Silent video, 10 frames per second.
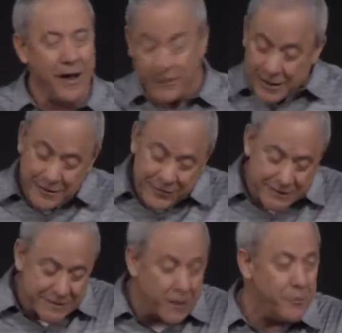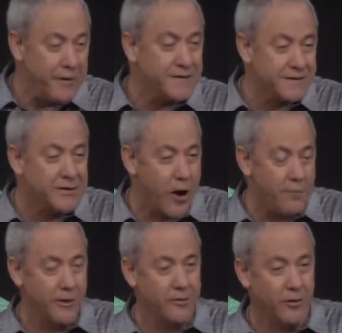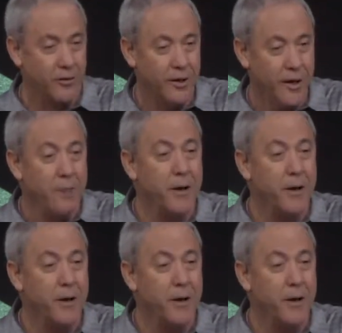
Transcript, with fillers: I kind of think some of this is comical.